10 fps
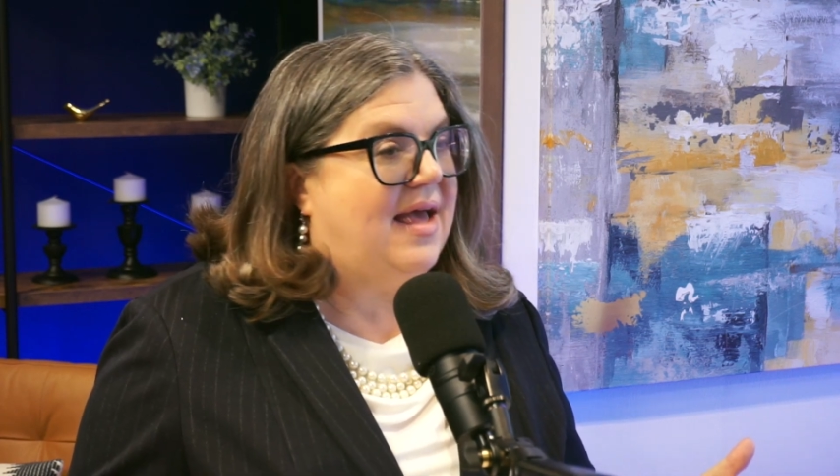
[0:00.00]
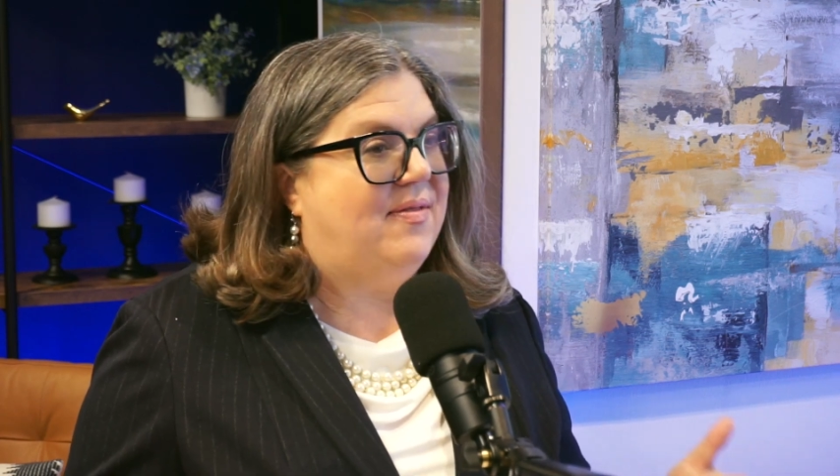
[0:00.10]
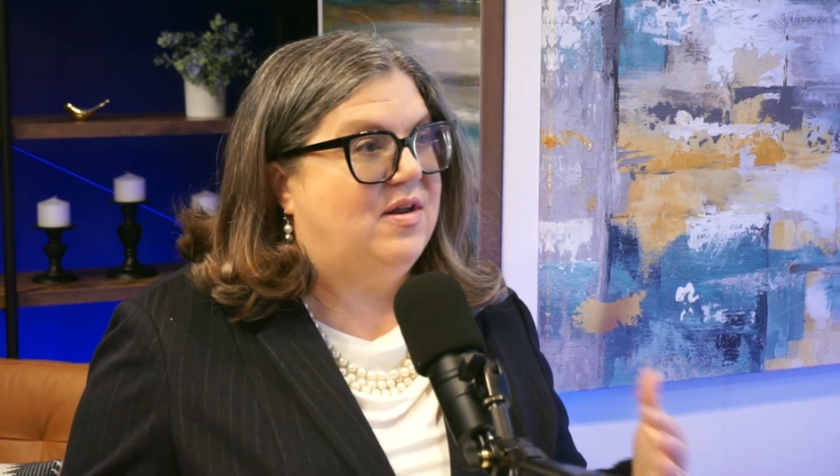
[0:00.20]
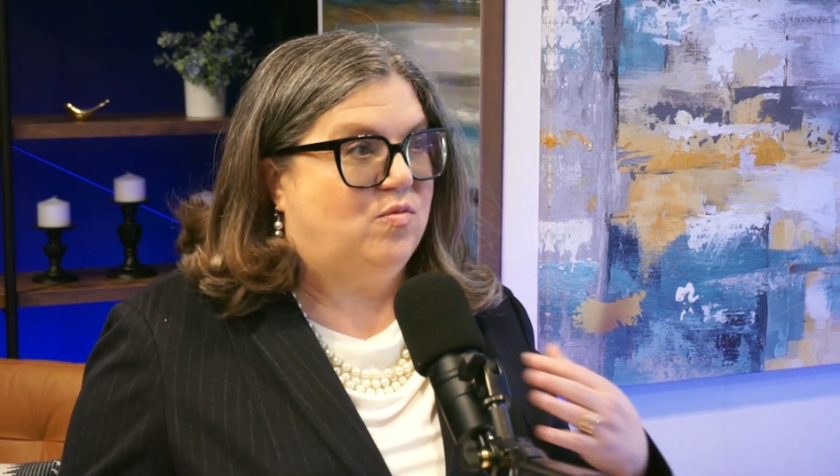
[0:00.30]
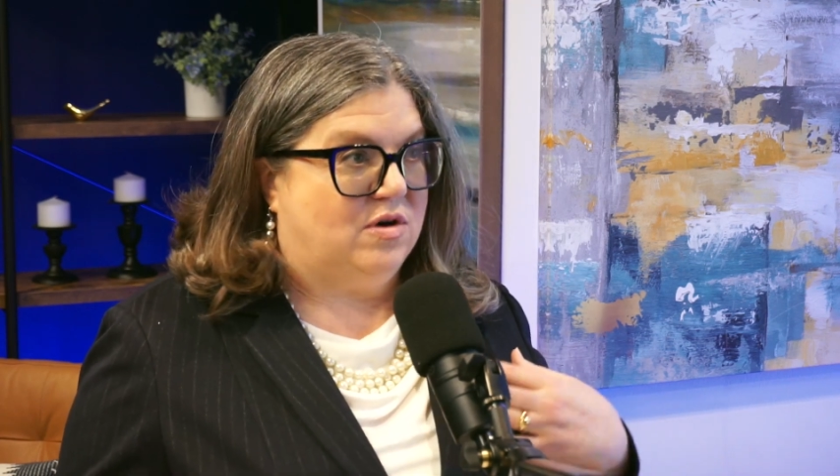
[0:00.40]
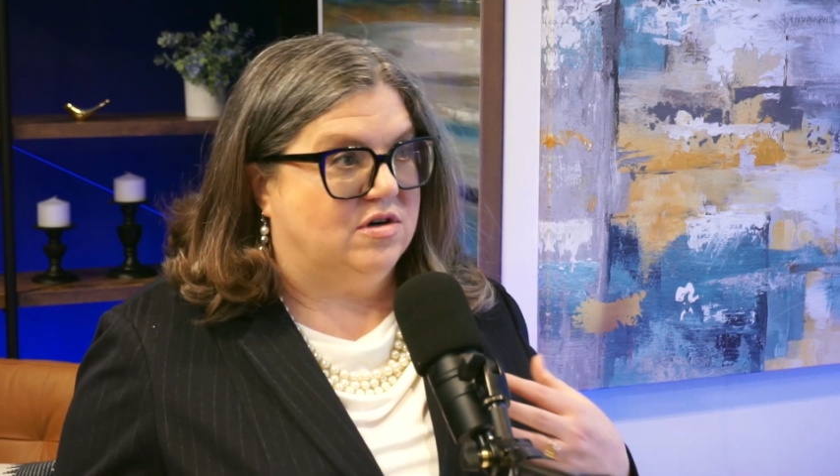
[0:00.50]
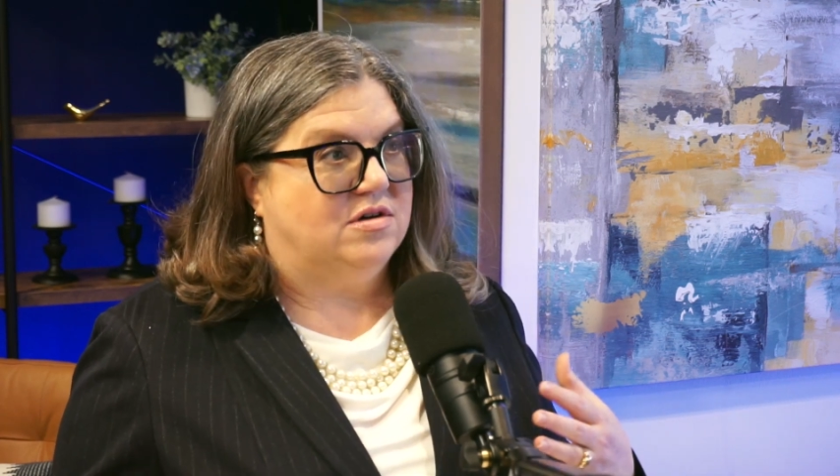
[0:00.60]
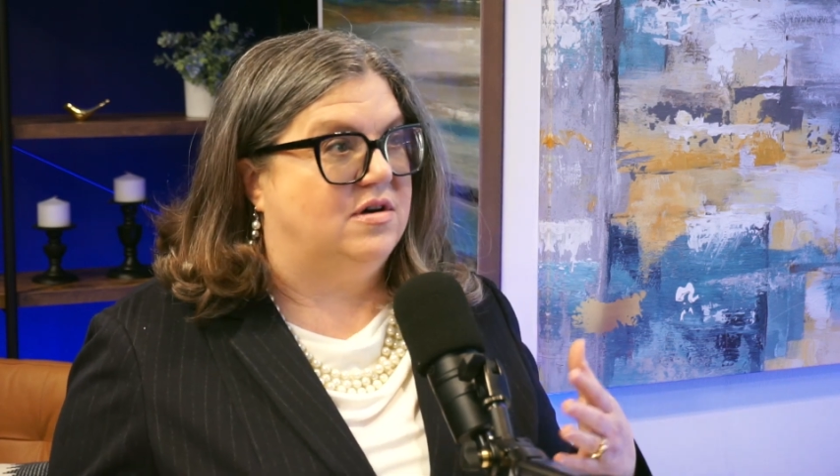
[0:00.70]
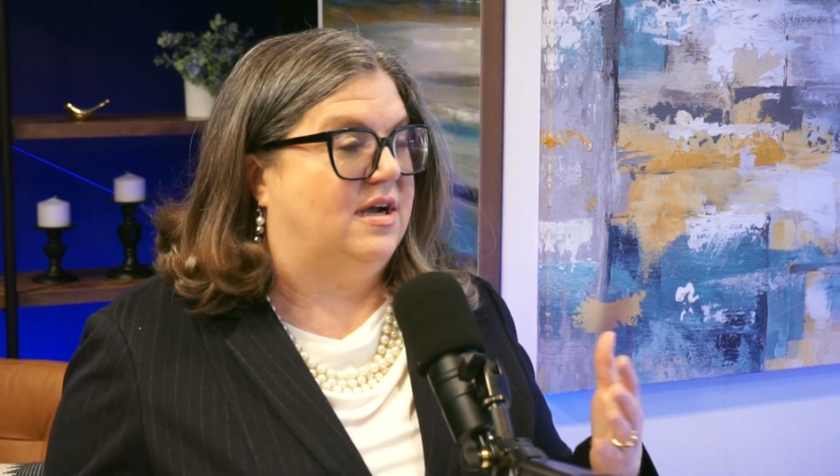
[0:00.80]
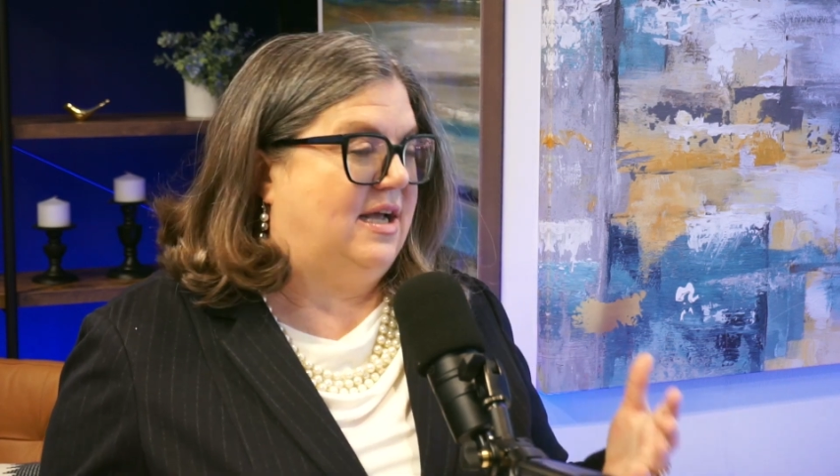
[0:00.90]
And then
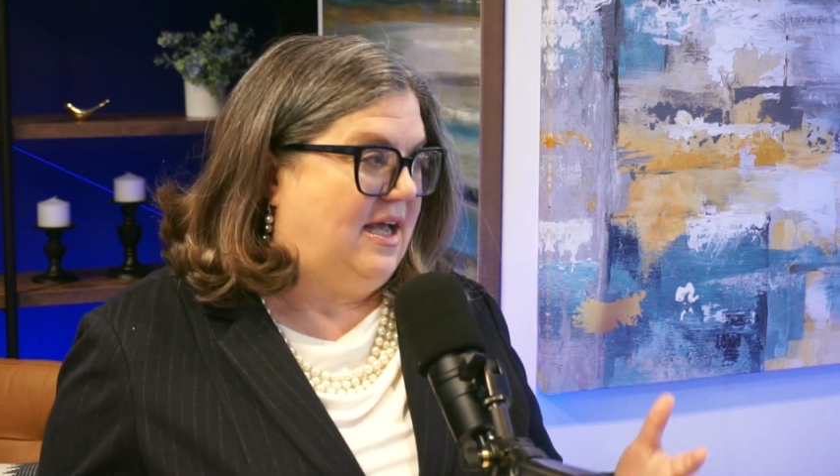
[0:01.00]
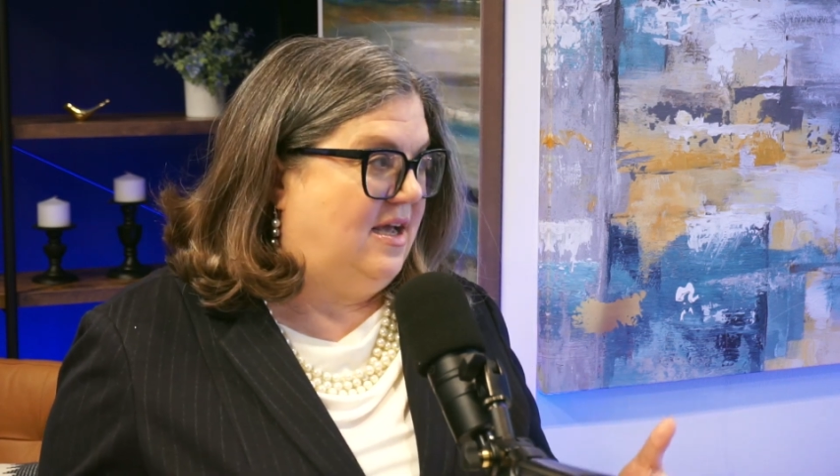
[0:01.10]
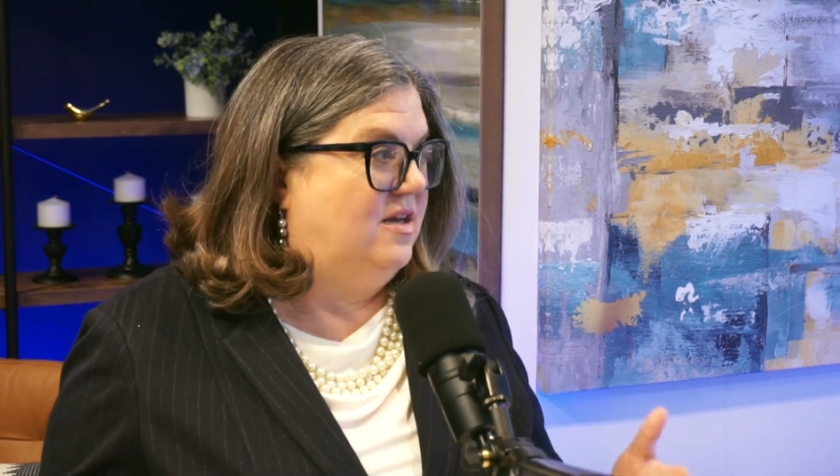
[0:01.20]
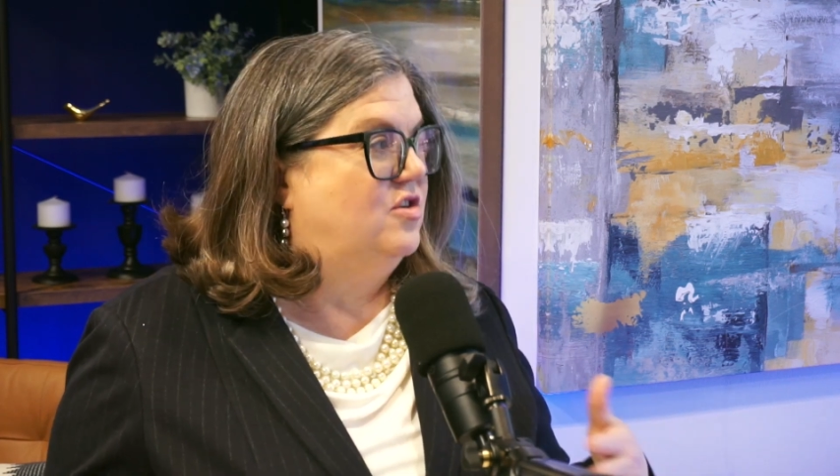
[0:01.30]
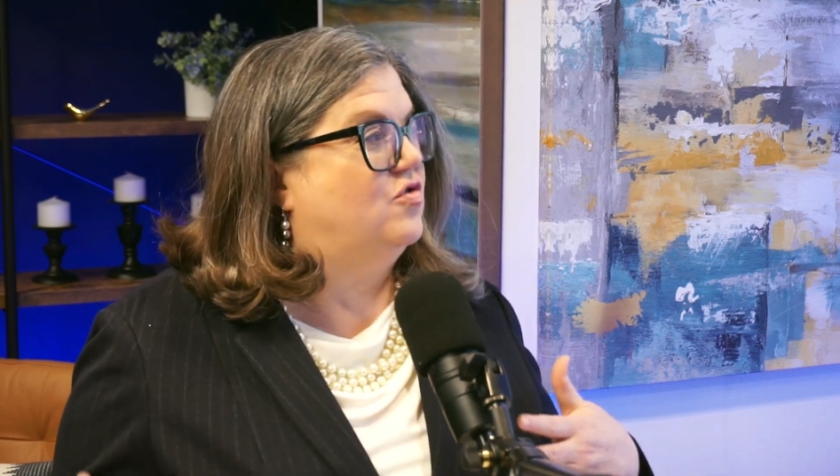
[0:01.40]
we're, again,